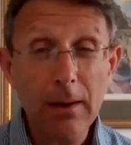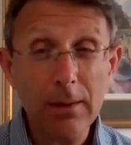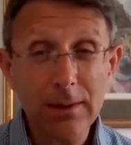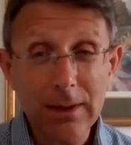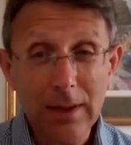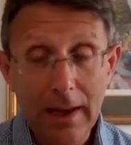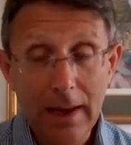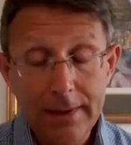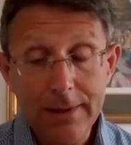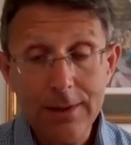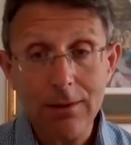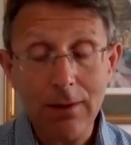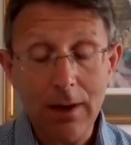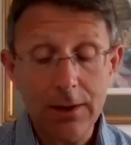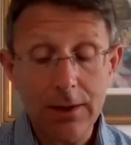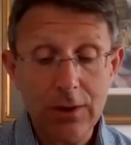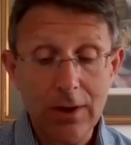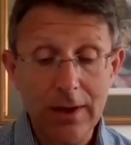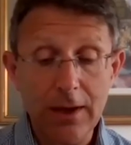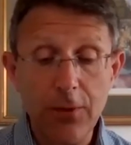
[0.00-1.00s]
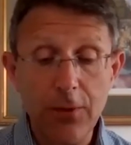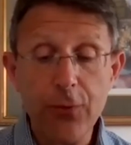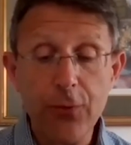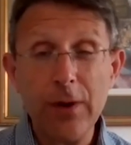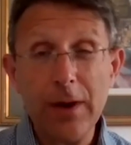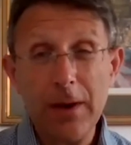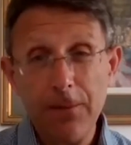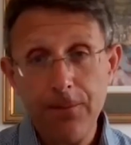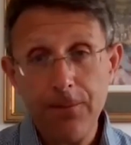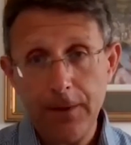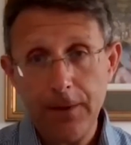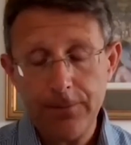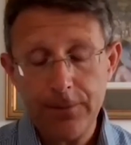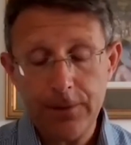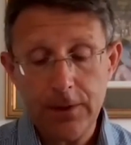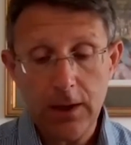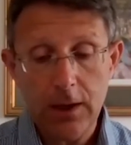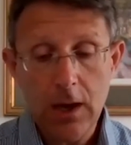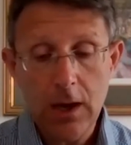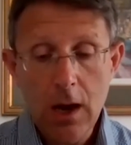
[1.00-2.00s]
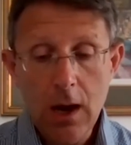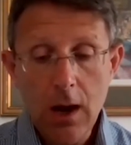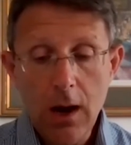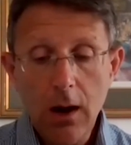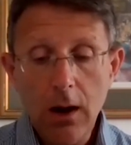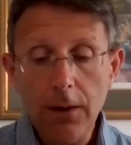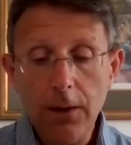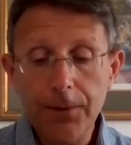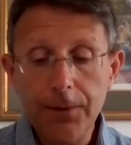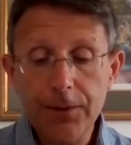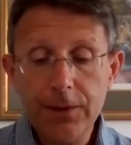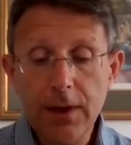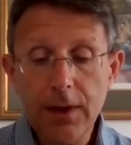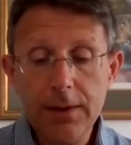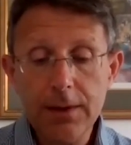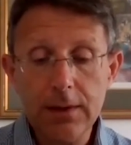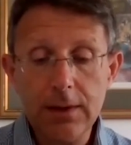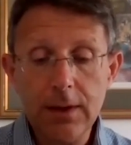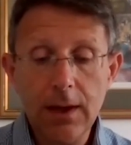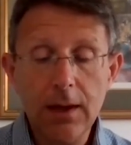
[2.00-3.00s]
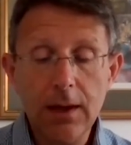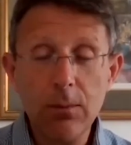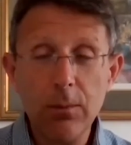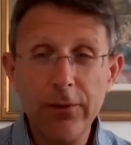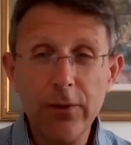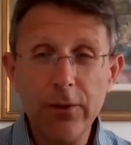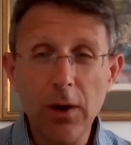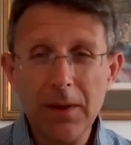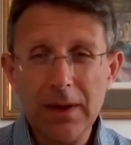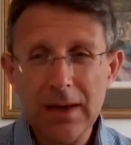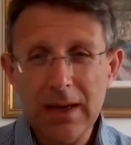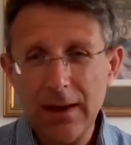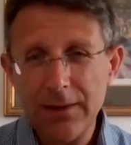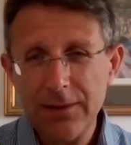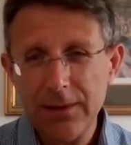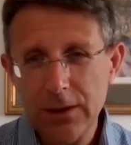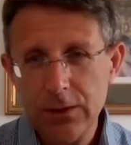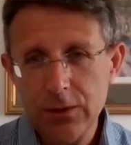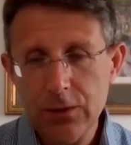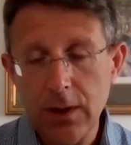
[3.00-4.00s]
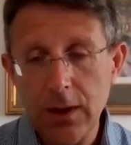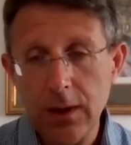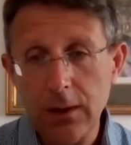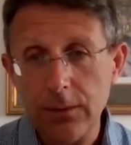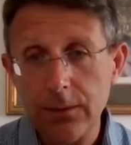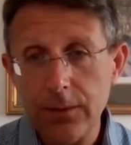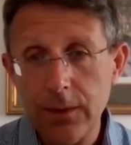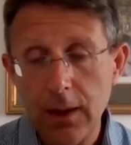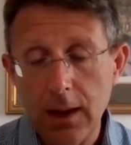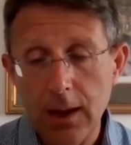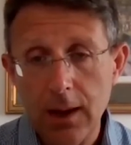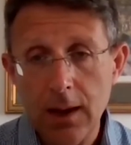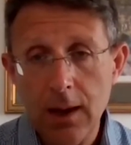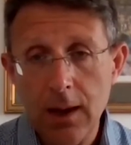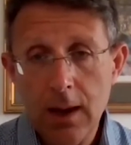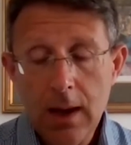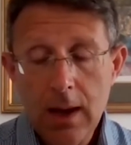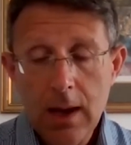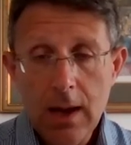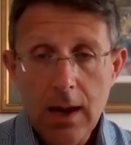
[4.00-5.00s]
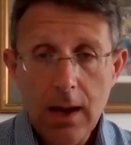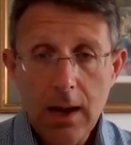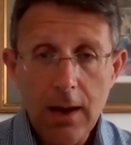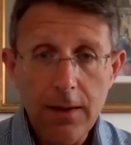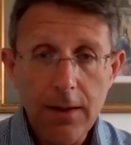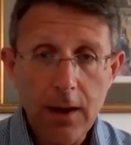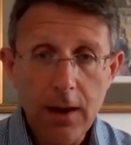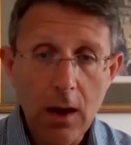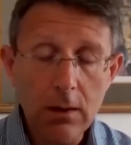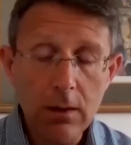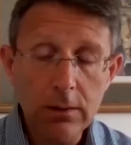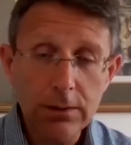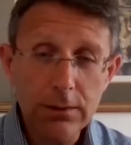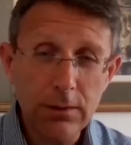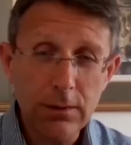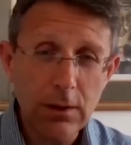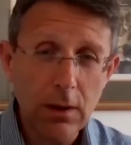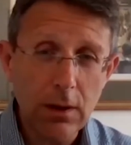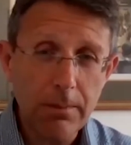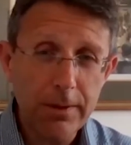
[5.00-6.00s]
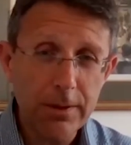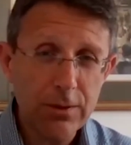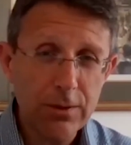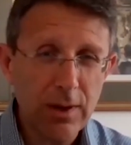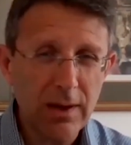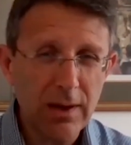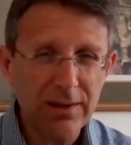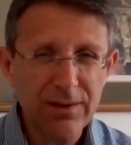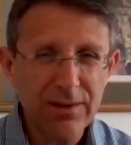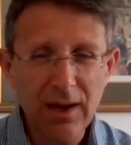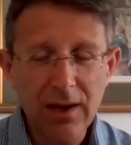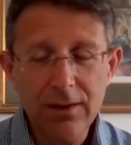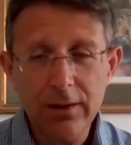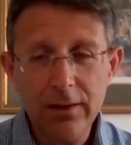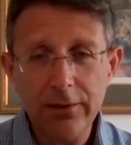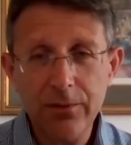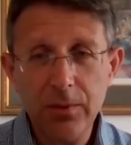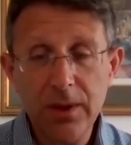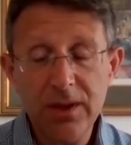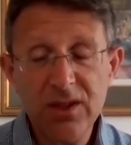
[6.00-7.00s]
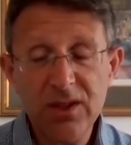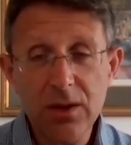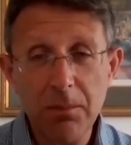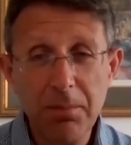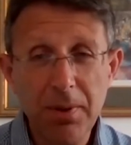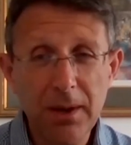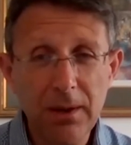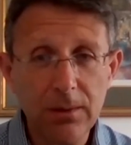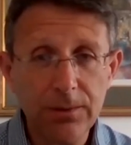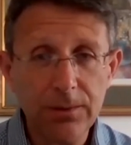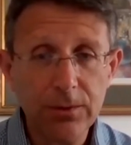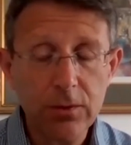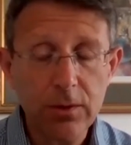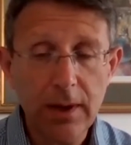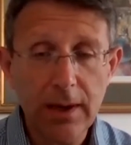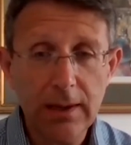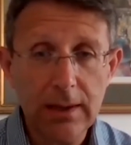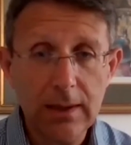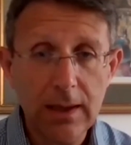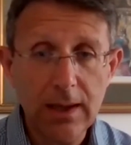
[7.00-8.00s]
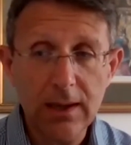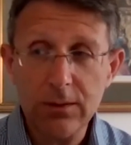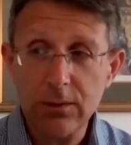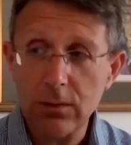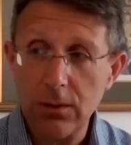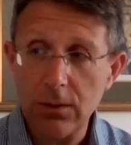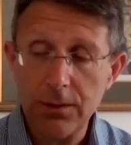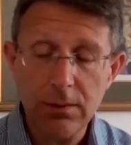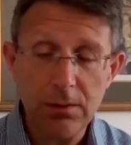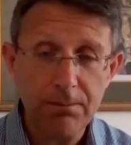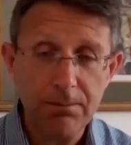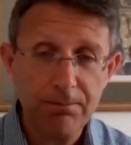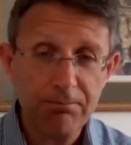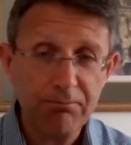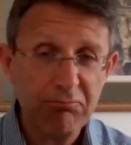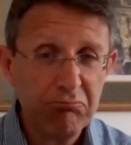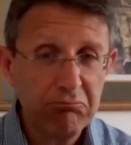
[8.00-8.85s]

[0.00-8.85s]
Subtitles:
hours later, actually, at 3.50 on Saturday. We've got the classic trials there, the Oaks and Derby trials, neither of which appeals greatly. I saw the